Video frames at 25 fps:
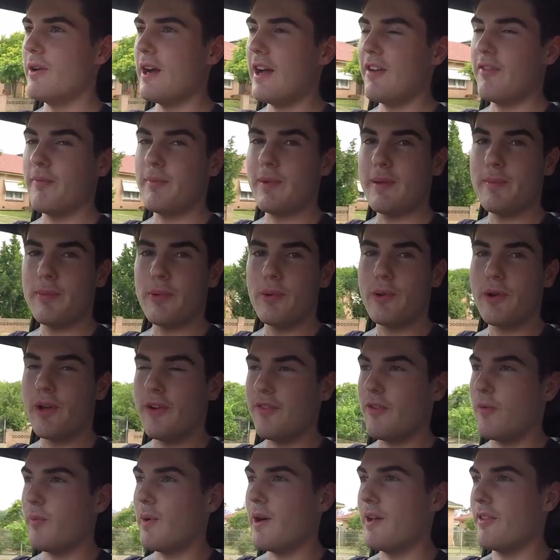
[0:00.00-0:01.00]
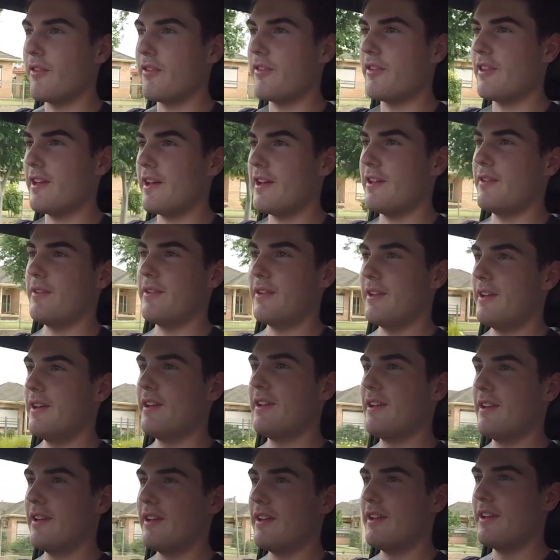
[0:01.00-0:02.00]
I haven't been pulled over once, and I
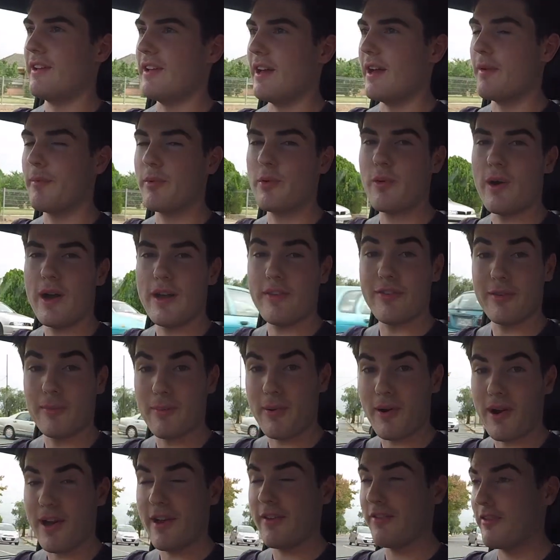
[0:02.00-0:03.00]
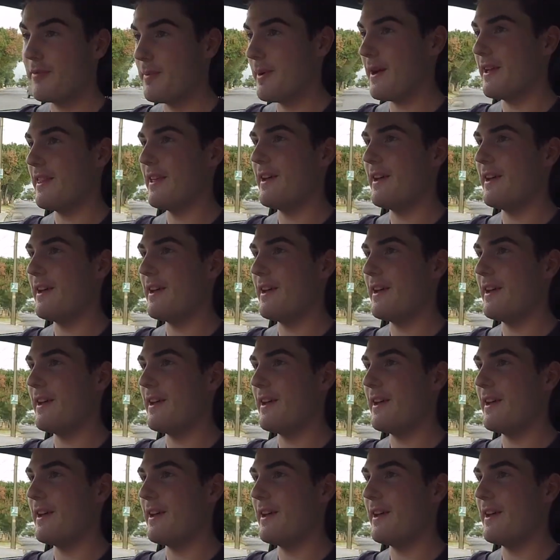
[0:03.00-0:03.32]
am quite surprised by